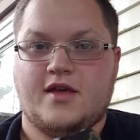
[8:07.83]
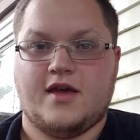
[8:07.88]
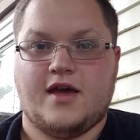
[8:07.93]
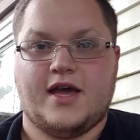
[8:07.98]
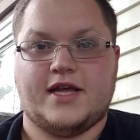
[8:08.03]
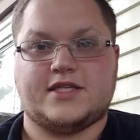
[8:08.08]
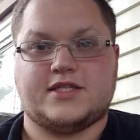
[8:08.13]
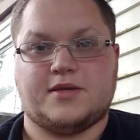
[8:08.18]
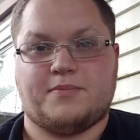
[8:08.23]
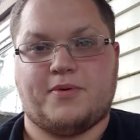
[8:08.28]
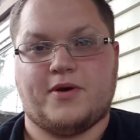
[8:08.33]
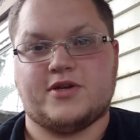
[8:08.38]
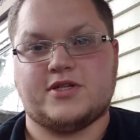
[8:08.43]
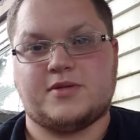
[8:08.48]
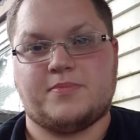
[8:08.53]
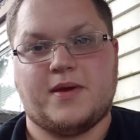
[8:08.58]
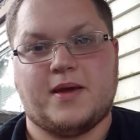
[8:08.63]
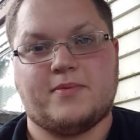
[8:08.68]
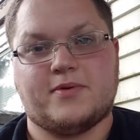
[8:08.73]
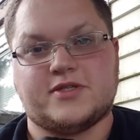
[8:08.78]
It's supposed
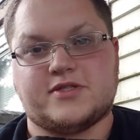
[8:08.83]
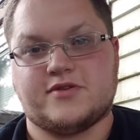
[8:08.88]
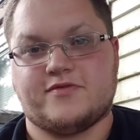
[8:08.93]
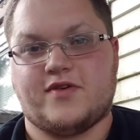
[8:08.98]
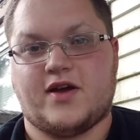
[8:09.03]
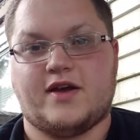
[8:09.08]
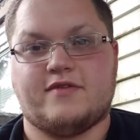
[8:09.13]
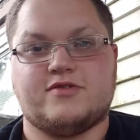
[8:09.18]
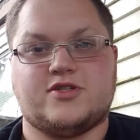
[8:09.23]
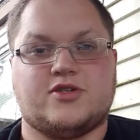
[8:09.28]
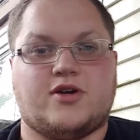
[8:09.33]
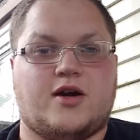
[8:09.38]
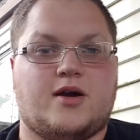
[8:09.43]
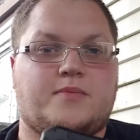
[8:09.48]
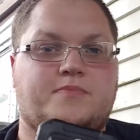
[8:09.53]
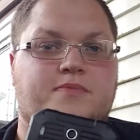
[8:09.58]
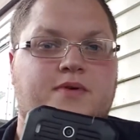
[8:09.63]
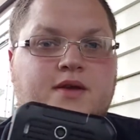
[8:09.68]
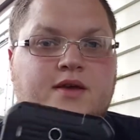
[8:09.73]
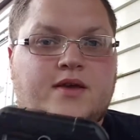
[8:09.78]
to be able to survive a
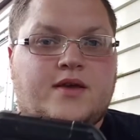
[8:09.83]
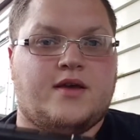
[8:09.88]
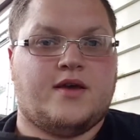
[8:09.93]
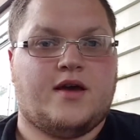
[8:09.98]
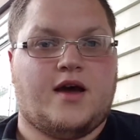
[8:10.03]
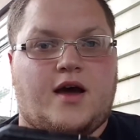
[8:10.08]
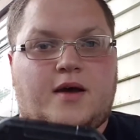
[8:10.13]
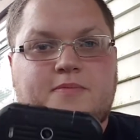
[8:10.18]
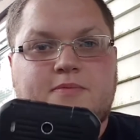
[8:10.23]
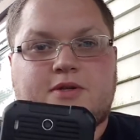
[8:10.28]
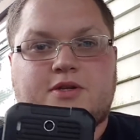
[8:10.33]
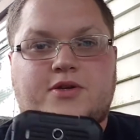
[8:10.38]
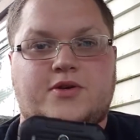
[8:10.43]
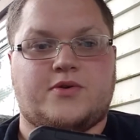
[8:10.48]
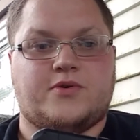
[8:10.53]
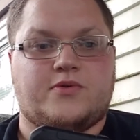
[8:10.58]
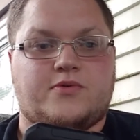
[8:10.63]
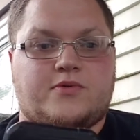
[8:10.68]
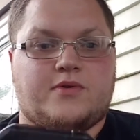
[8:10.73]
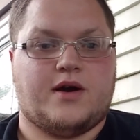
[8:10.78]
drop up
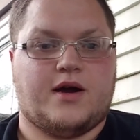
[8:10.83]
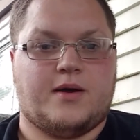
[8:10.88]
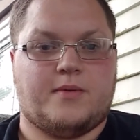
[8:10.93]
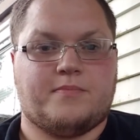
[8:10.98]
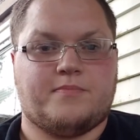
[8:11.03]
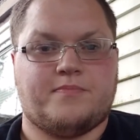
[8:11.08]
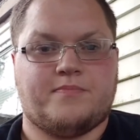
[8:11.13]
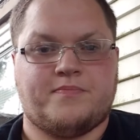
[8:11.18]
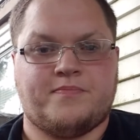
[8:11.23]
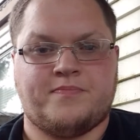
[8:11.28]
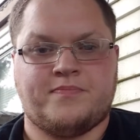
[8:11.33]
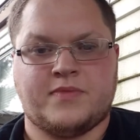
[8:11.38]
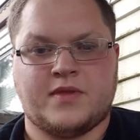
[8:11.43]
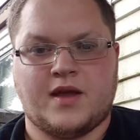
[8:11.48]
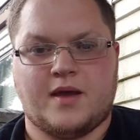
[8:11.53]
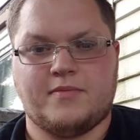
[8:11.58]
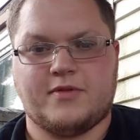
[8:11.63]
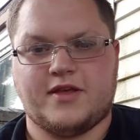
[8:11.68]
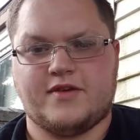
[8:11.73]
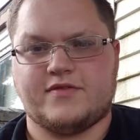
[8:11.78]
to,
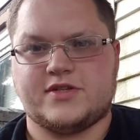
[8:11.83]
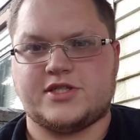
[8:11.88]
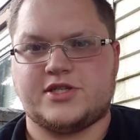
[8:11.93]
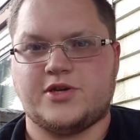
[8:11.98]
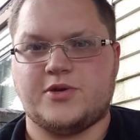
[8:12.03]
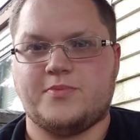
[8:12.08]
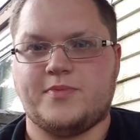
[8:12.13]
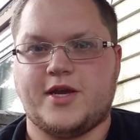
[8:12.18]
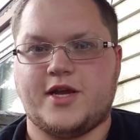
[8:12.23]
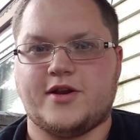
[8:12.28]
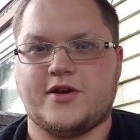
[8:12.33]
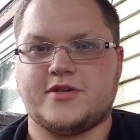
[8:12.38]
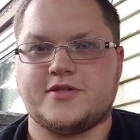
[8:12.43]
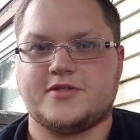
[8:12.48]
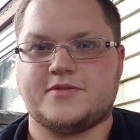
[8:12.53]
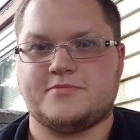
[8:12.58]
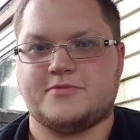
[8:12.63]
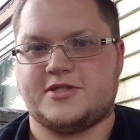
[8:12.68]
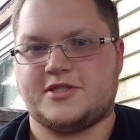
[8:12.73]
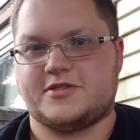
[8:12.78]
I believe it's 2
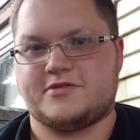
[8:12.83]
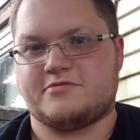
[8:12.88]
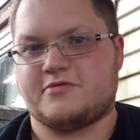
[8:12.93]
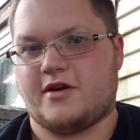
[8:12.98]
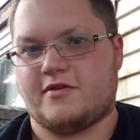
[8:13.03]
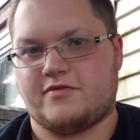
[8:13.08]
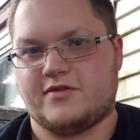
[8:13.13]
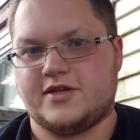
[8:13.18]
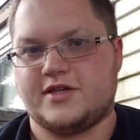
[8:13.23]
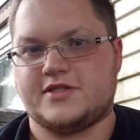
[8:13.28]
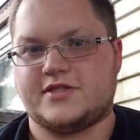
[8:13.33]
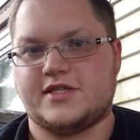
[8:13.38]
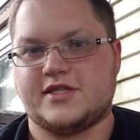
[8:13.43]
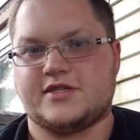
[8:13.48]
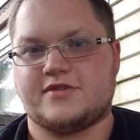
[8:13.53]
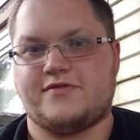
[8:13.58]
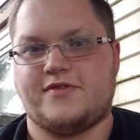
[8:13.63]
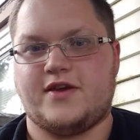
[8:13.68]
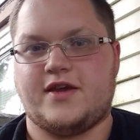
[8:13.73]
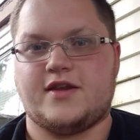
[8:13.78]
meters, which is roughly
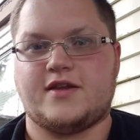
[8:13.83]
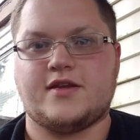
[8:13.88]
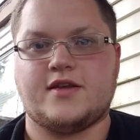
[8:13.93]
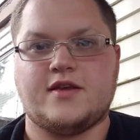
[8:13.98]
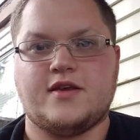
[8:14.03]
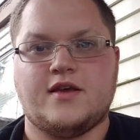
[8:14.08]
6 feet.